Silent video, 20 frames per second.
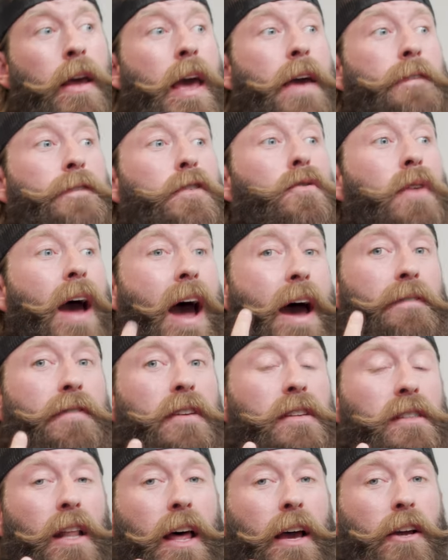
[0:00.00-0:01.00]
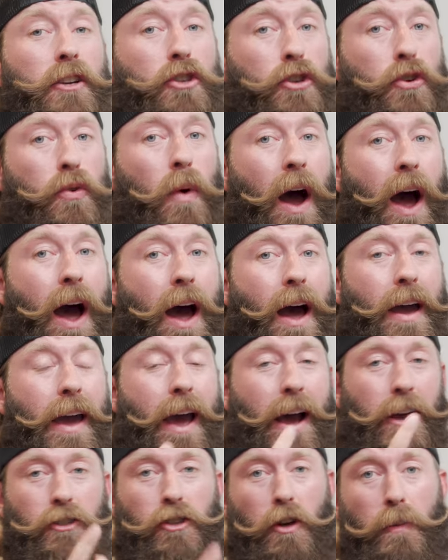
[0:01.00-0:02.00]
If you have this line too high
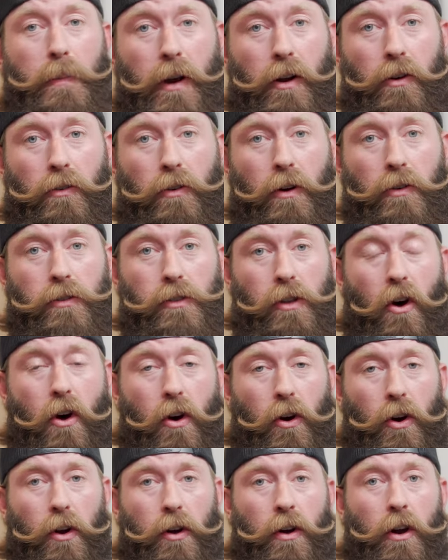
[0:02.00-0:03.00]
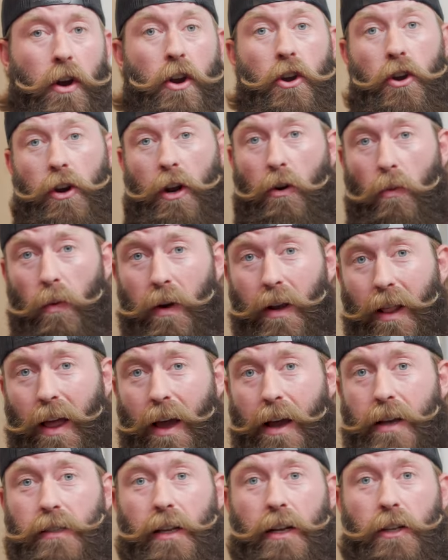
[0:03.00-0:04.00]
as your beard grows longer, you're gonna
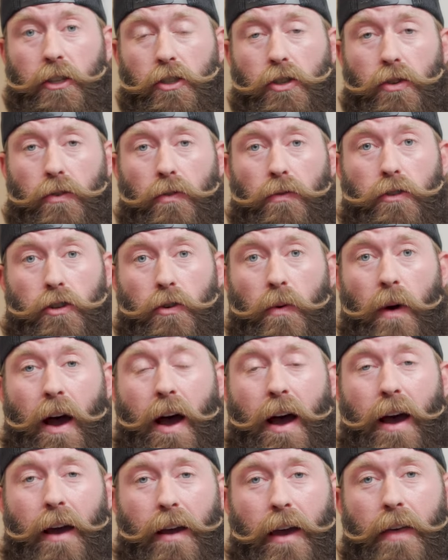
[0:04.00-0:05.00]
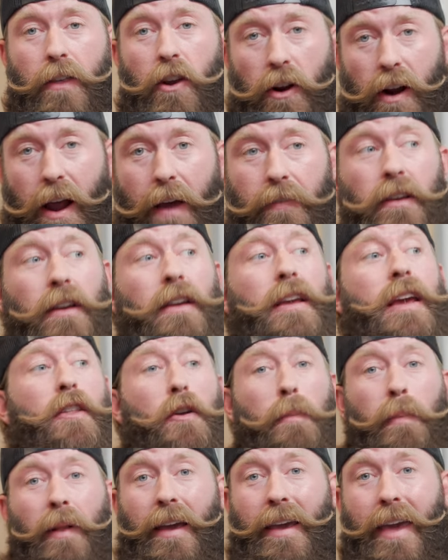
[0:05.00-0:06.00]
realize that it's too too high, and then you're gonna have to
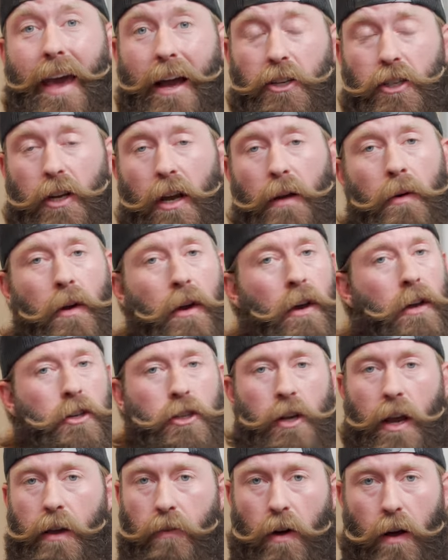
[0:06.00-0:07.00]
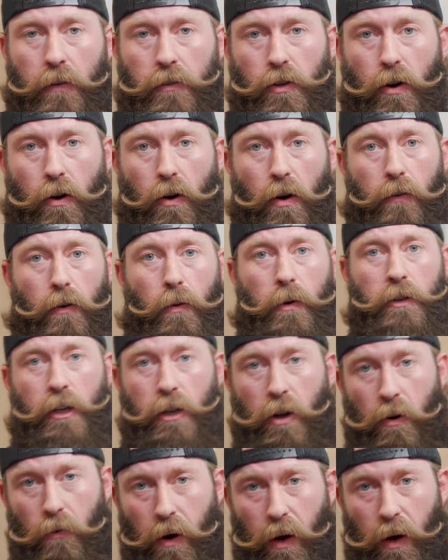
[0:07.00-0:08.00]
either play catch up, shave off, start over, which I don't